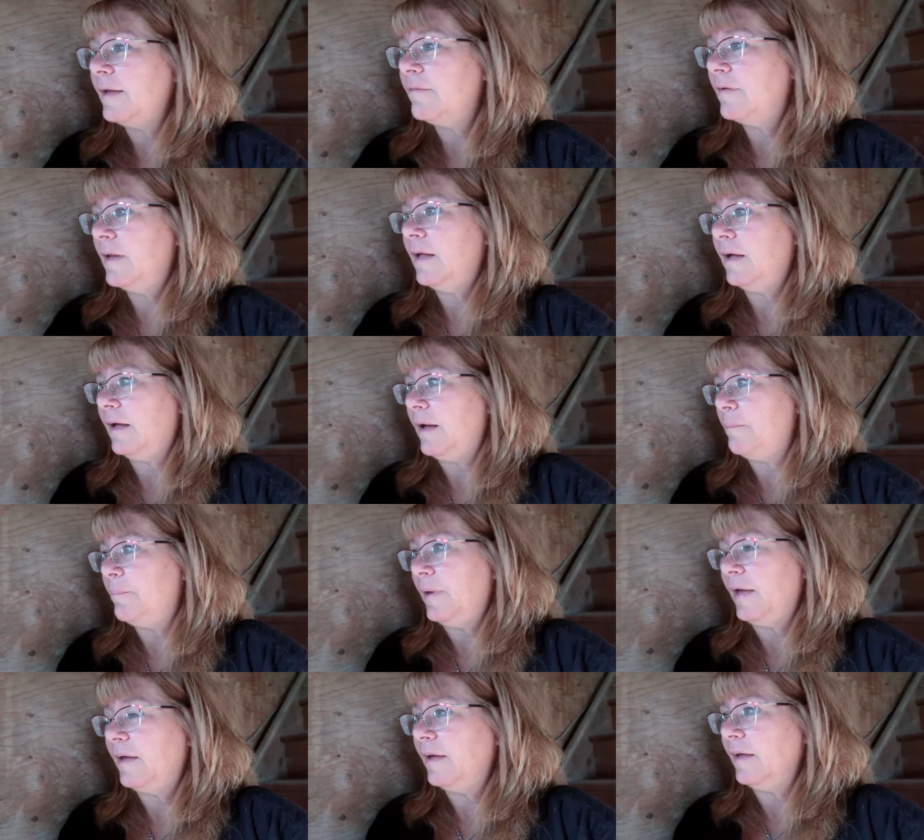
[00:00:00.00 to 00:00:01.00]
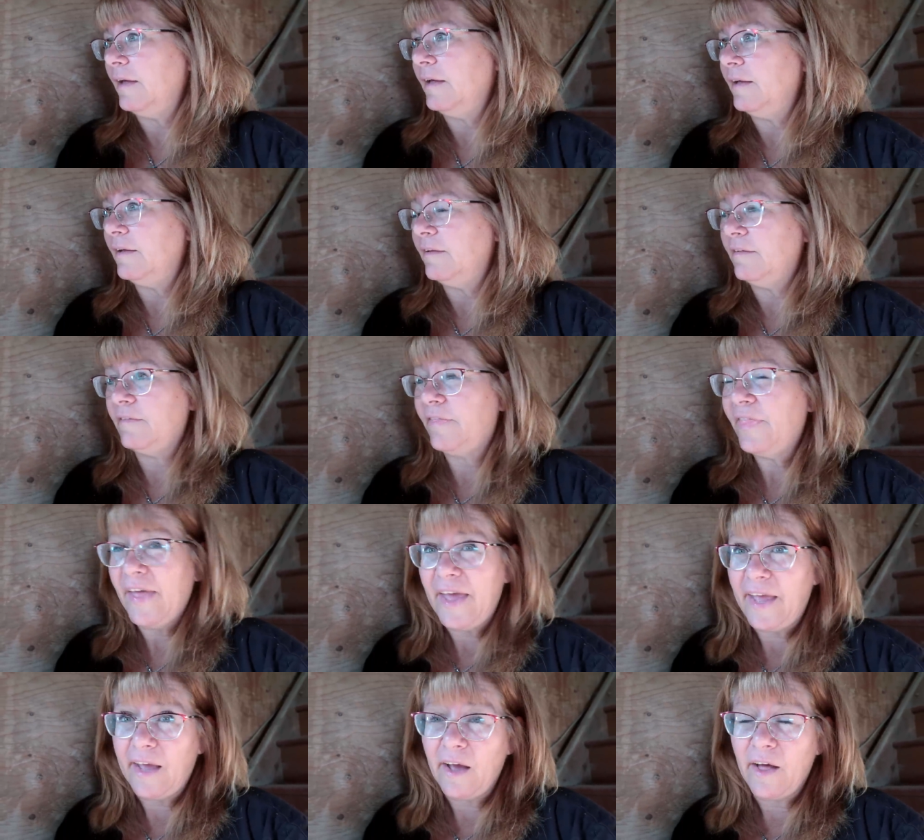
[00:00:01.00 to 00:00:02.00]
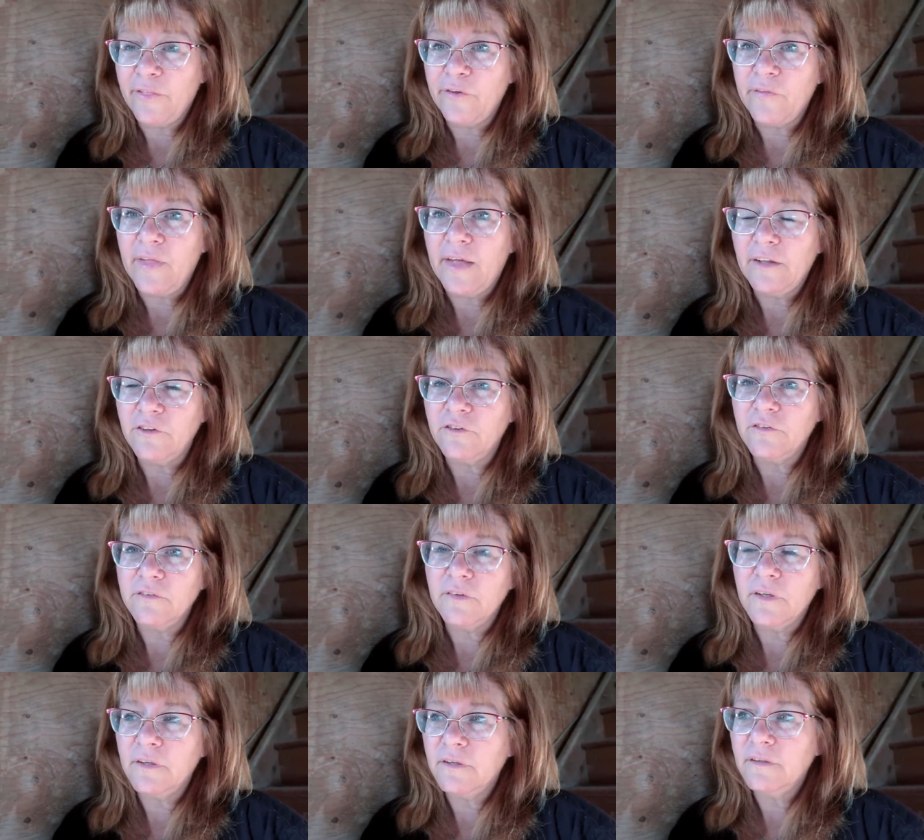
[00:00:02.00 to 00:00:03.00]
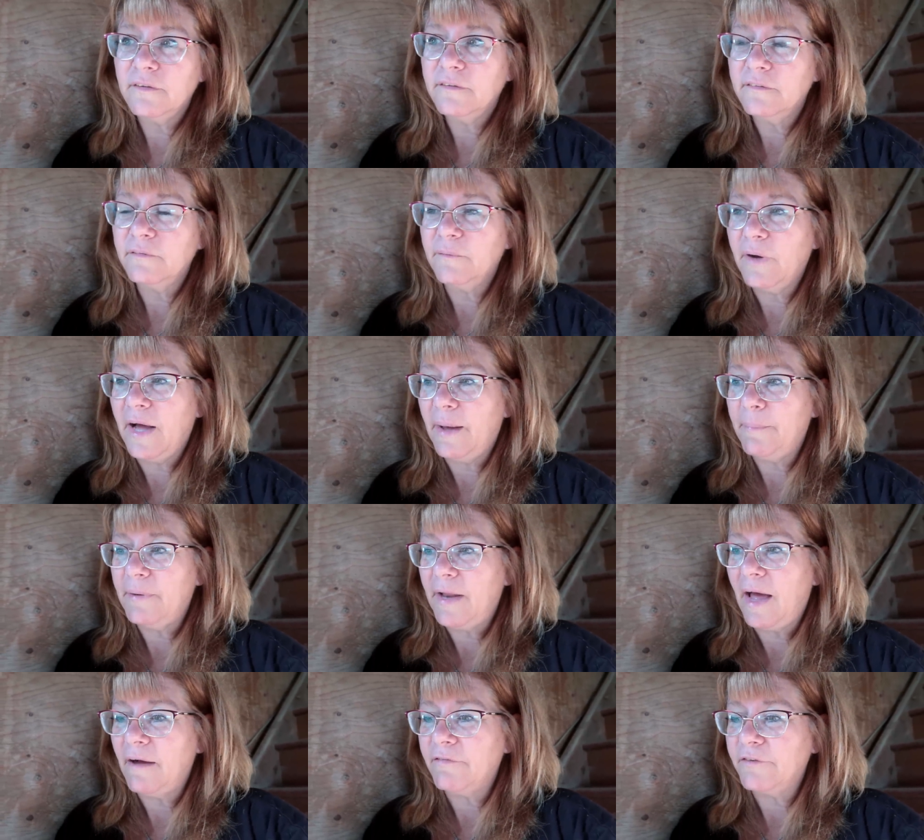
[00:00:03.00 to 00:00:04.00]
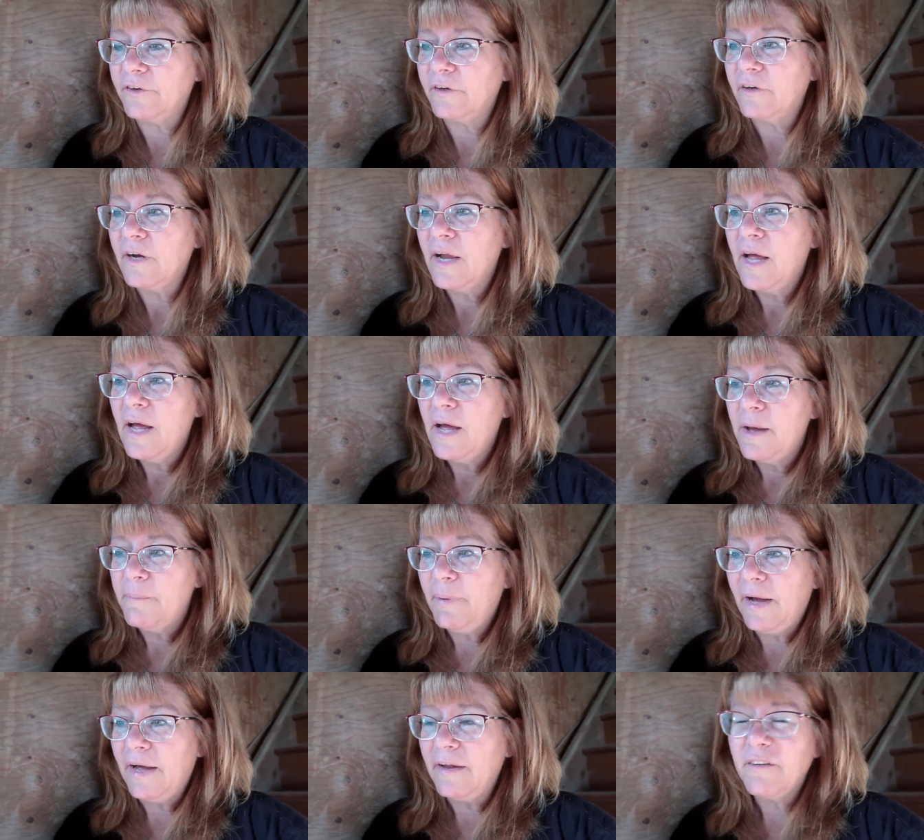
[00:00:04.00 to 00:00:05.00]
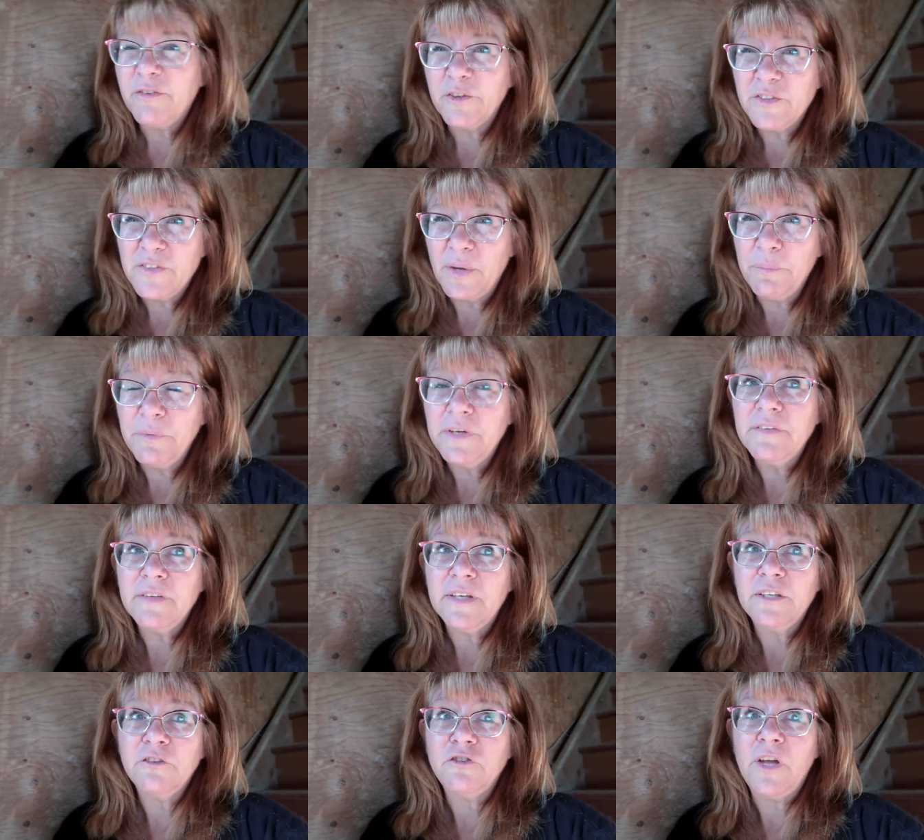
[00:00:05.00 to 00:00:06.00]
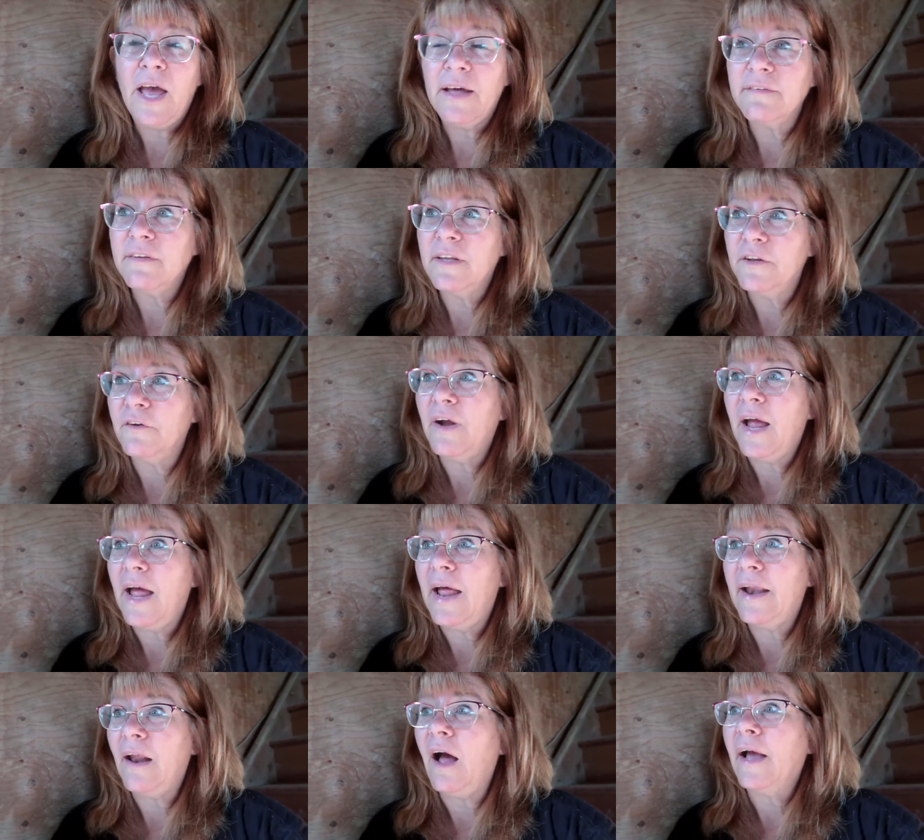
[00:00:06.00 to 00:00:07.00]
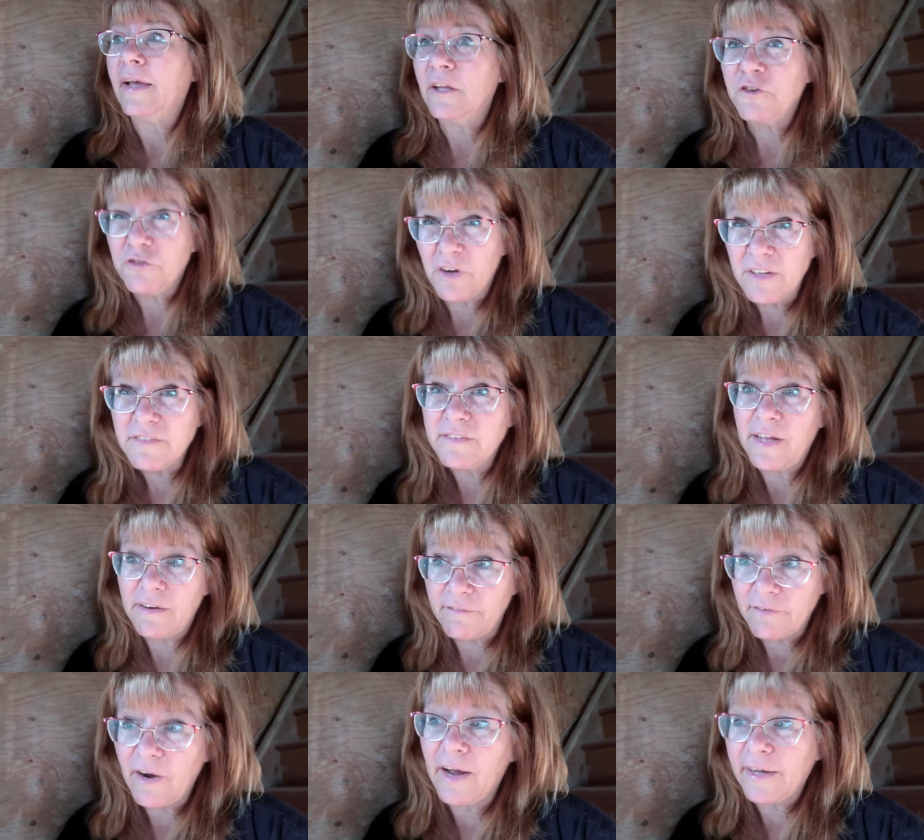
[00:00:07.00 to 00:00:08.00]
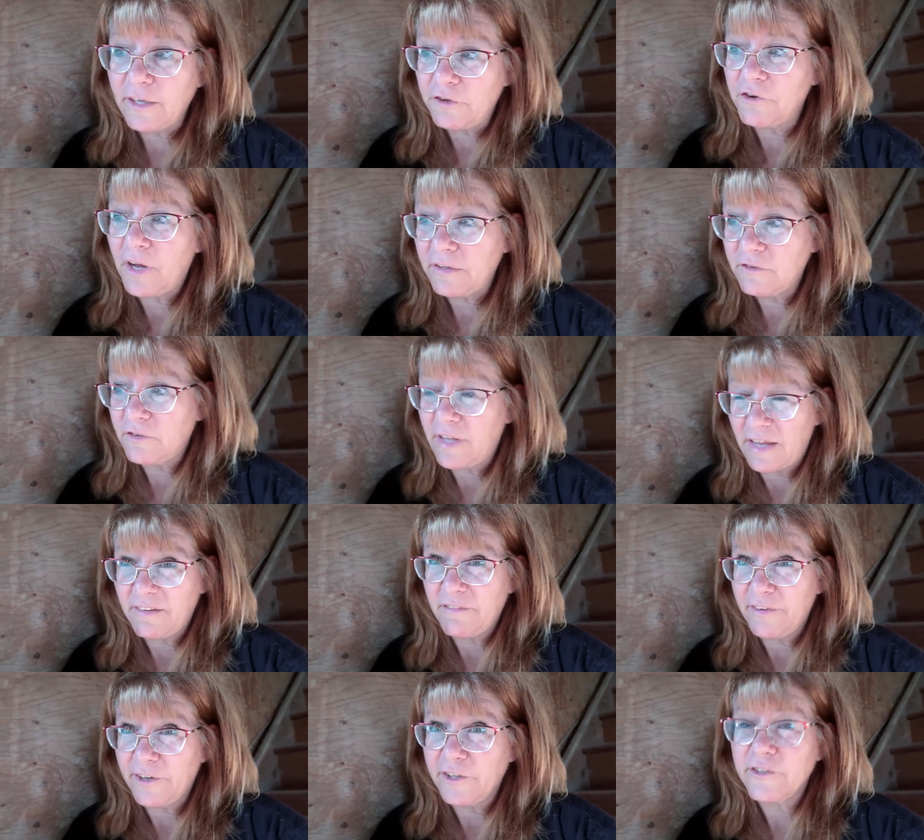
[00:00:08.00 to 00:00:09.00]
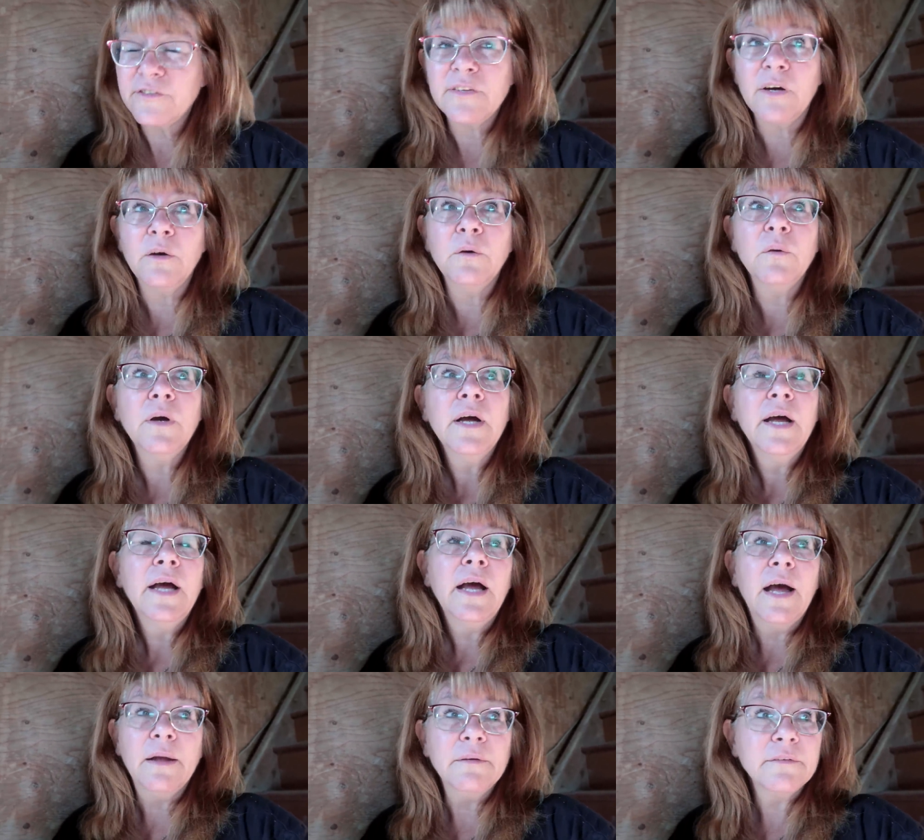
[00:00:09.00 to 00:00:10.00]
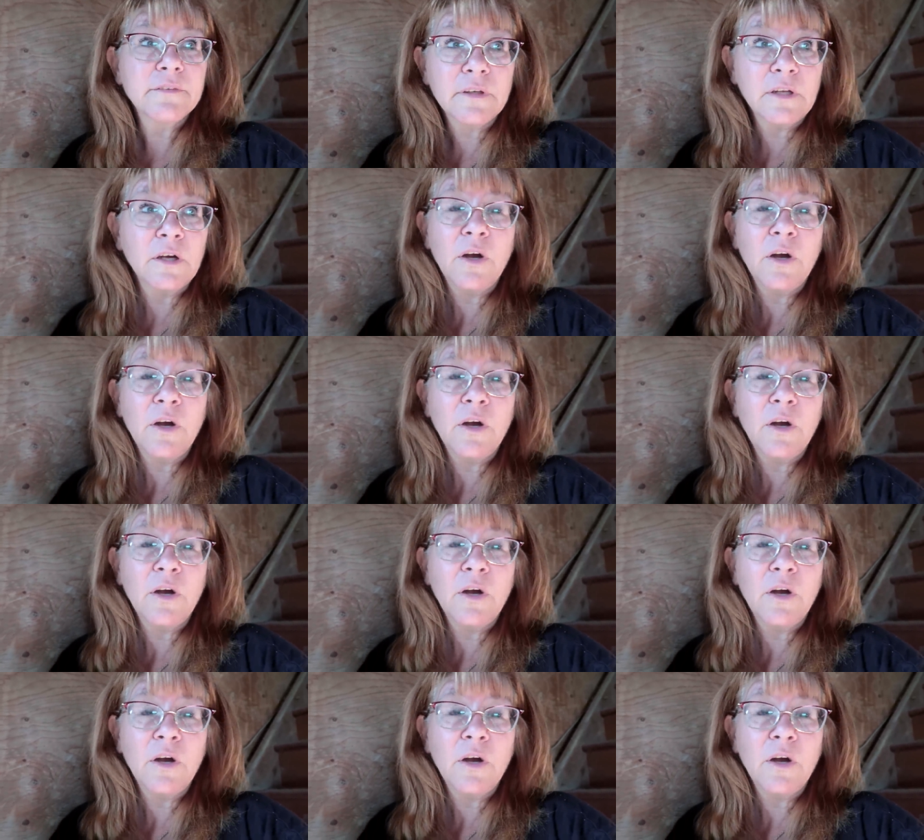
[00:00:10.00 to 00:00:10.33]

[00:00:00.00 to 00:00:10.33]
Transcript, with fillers: even a big thing other than what happened after but for some reason she has it in her head, I can trust Denver, I can trust Denver. So I'm just gonna